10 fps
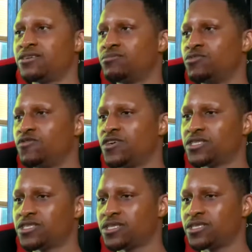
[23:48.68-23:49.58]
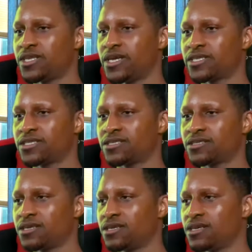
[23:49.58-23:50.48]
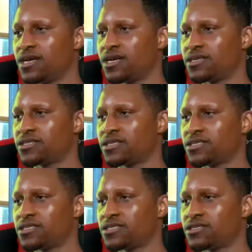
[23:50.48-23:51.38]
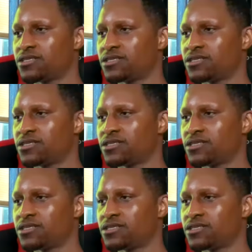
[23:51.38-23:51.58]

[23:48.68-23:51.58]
going to move on to the next station.